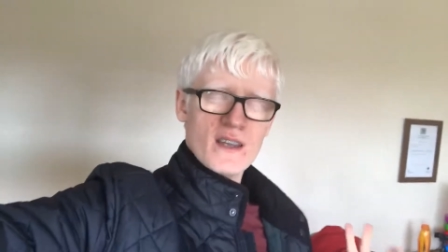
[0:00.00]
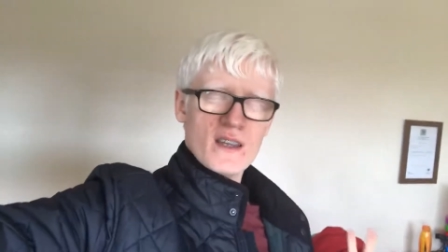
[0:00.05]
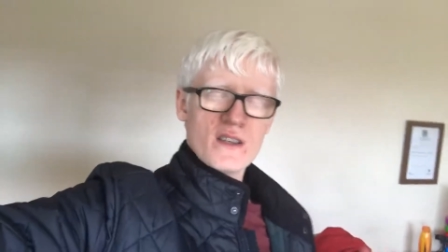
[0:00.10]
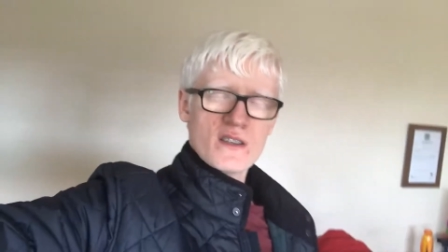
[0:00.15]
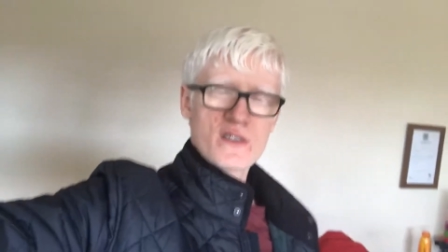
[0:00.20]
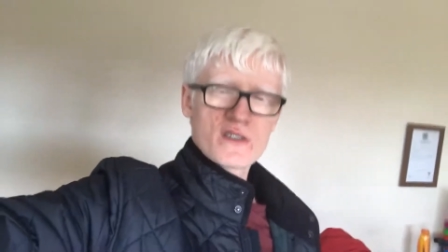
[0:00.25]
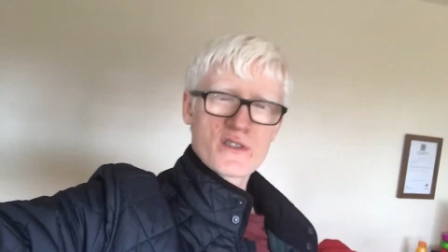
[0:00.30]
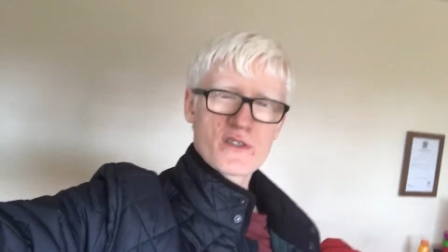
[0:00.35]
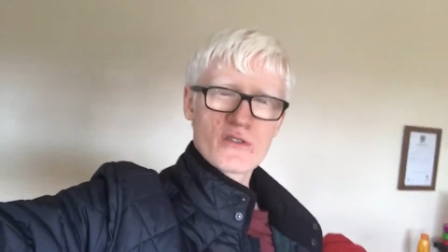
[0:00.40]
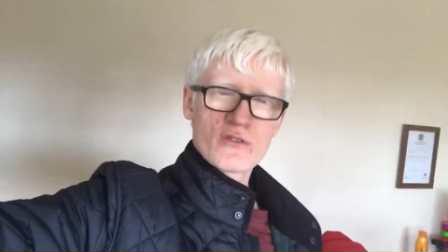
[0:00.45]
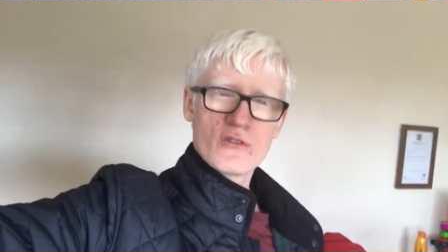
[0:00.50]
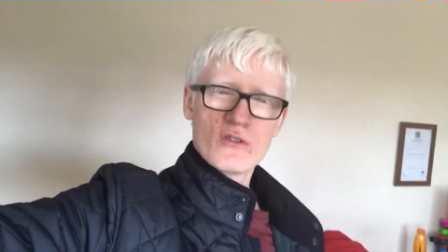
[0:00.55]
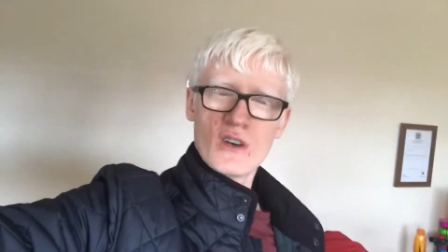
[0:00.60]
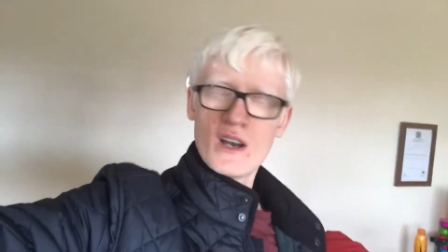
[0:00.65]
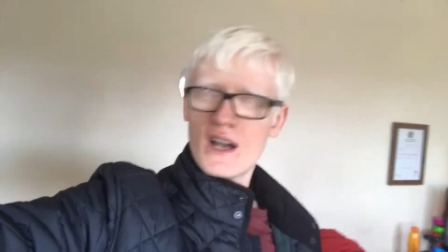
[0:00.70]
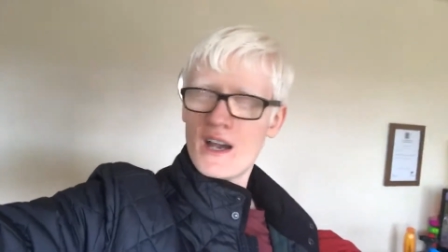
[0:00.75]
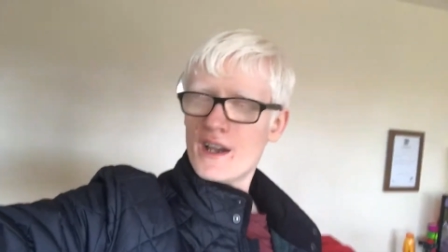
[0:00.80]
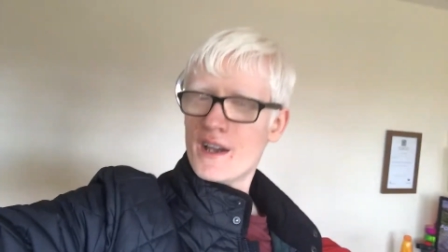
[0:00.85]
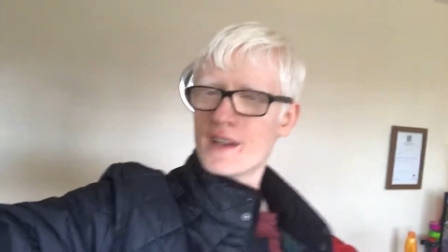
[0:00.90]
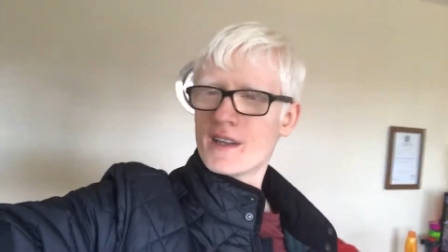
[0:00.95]
So
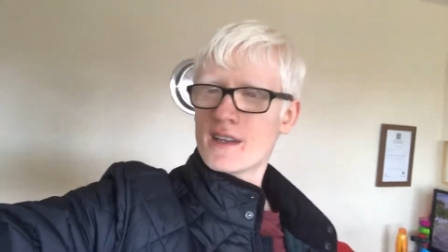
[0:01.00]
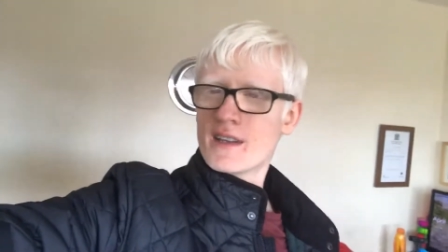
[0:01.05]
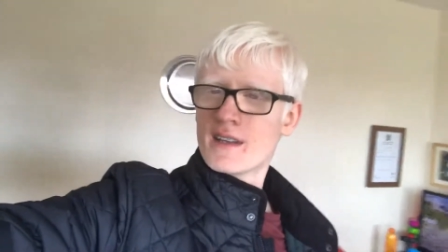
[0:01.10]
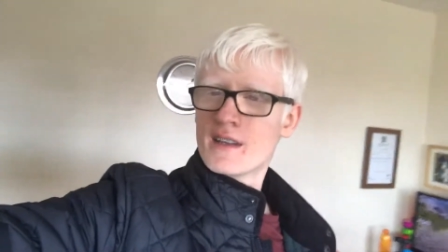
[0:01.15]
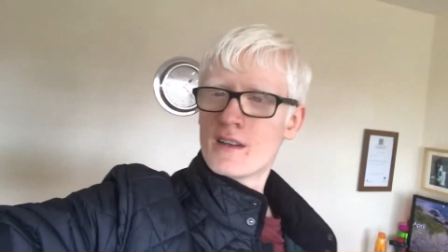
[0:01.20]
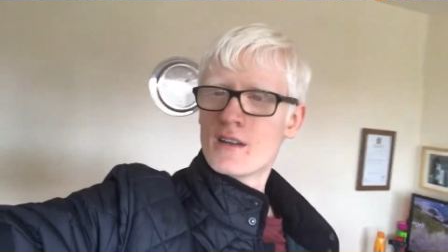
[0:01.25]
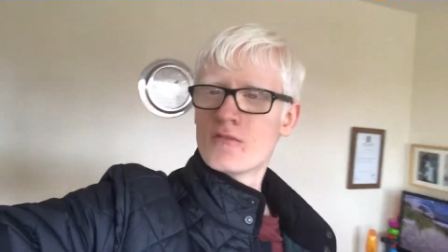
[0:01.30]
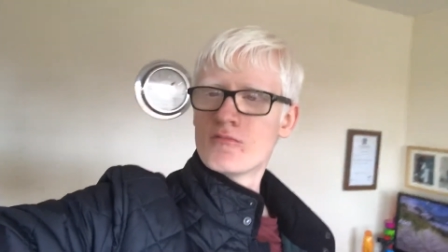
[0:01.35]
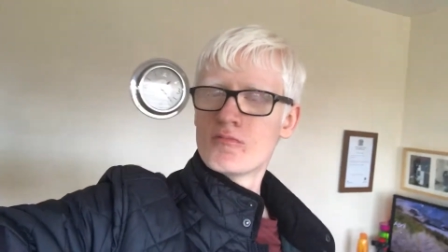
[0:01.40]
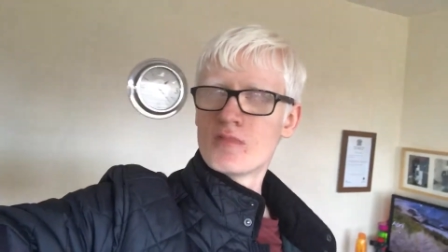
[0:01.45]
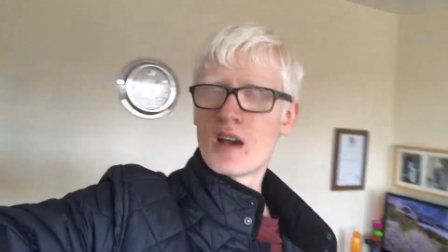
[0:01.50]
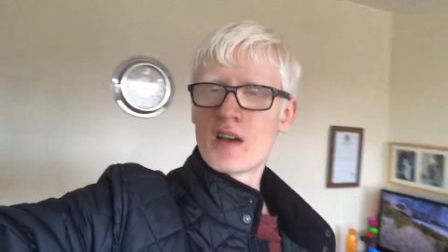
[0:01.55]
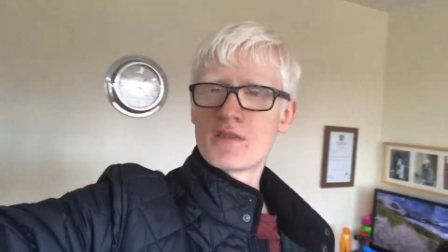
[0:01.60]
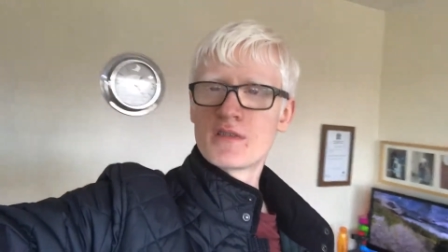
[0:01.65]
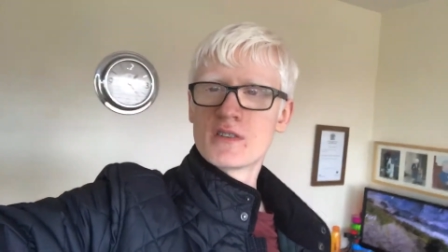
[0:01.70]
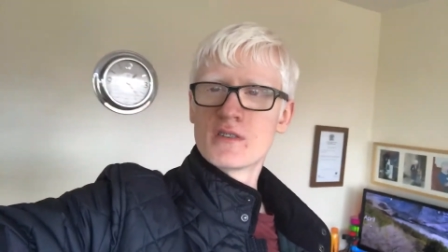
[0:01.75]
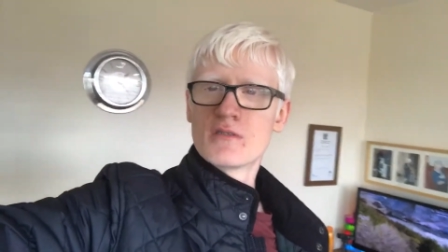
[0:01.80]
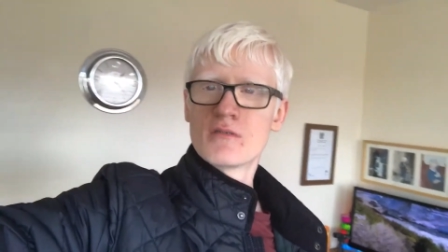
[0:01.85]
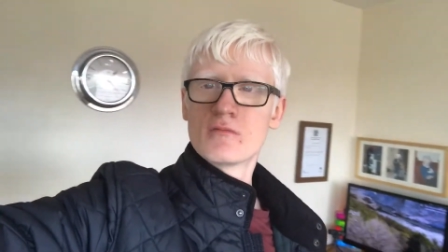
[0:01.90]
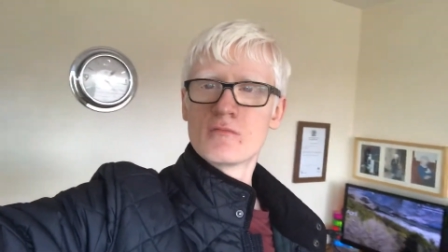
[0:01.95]
I
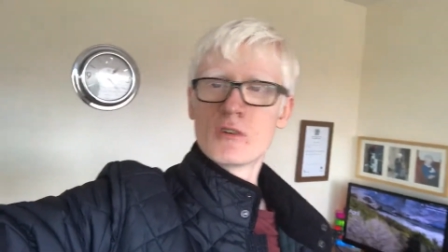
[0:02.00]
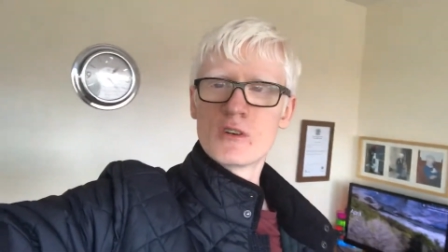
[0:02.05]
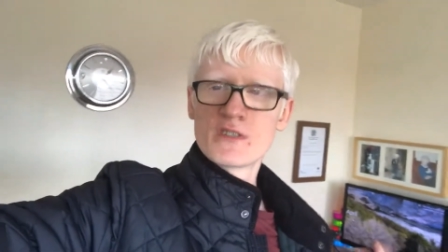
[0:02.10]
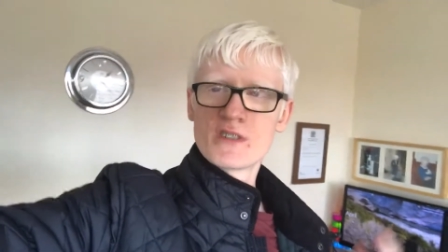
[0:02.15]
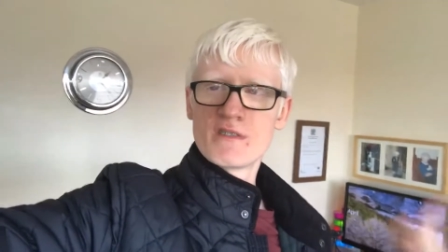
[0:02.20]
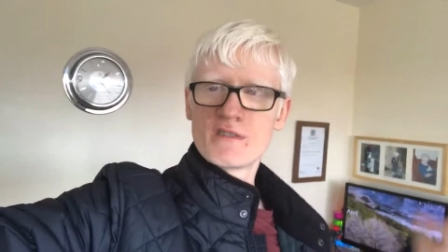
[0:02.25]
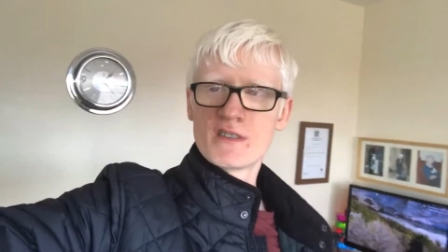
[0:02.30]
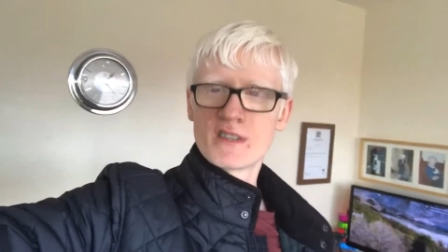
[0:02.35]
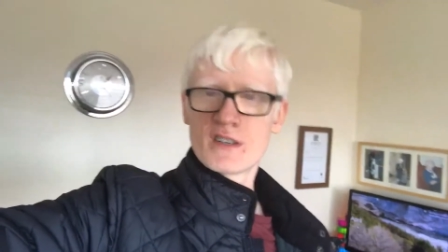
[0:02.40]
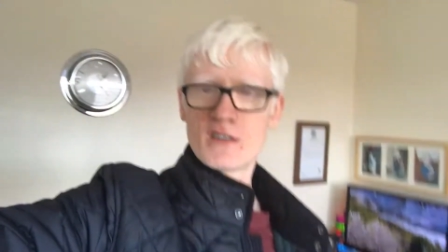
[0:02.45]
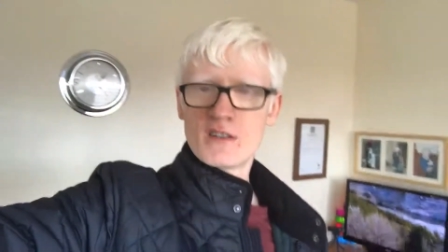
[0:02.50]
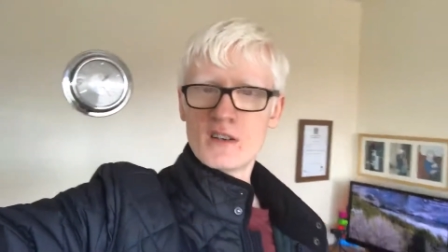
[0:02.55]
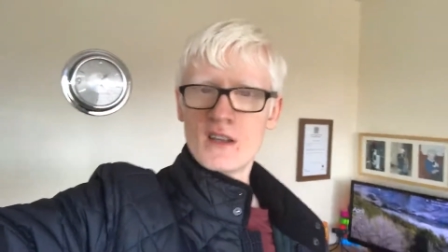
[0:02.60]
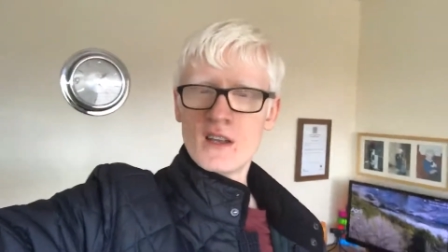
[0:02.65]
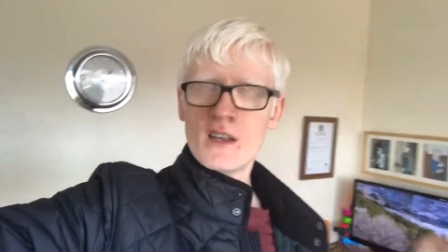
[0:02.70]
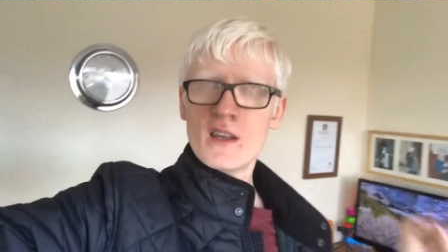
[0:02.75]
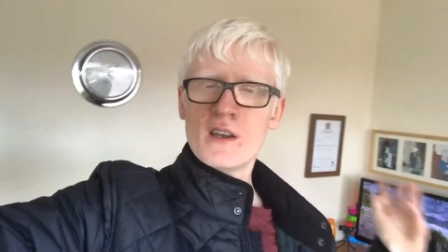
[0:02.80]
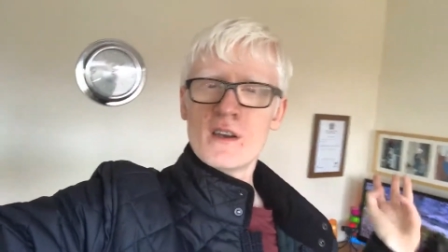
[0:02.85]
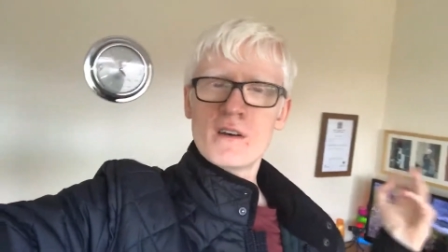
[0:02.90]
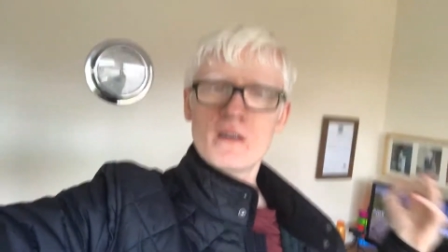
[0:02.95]
walked down with her
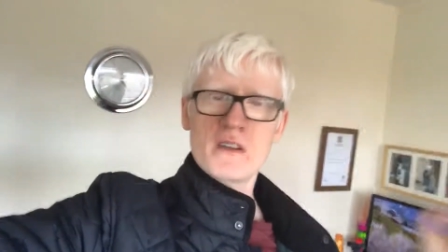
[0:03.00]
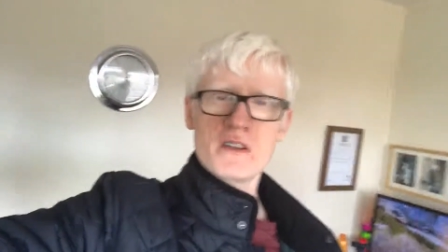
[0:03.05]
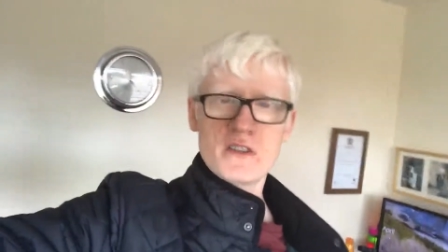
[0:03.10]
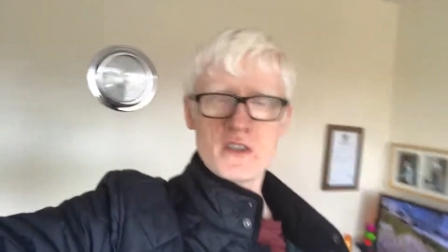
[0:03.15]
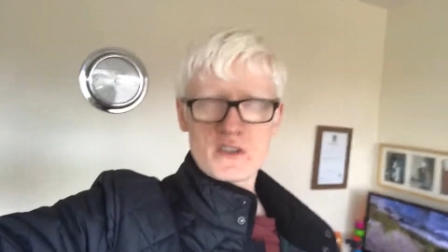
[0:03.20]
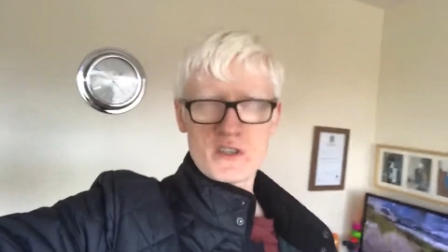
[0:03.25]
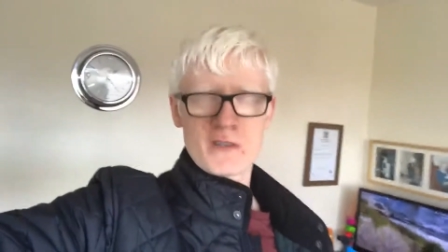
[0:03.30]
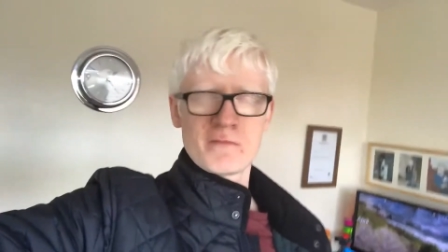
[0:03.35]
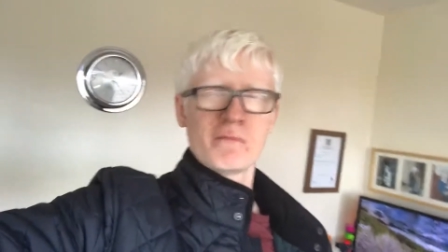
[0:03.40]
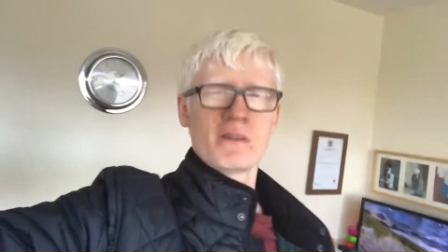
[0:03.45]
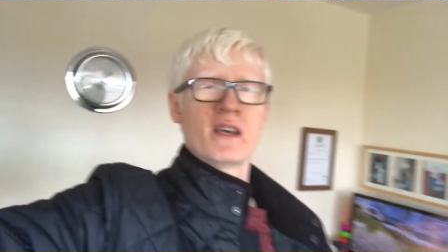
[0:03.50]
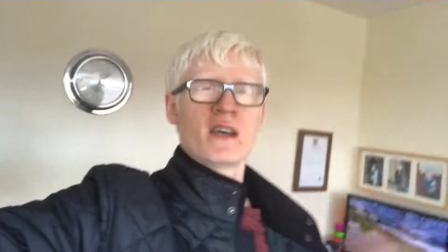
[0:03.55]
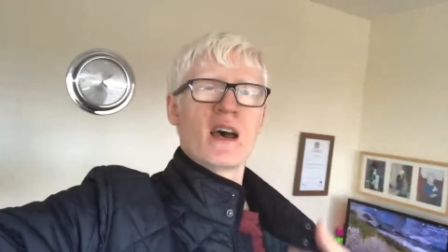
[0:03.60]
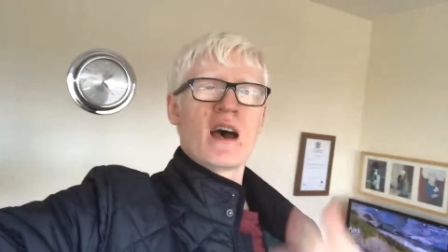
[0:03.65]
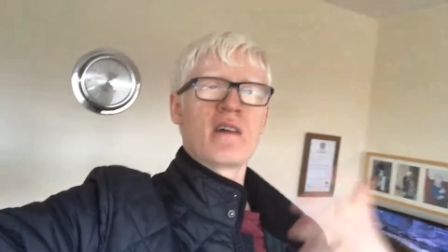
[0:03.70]
right to the gym.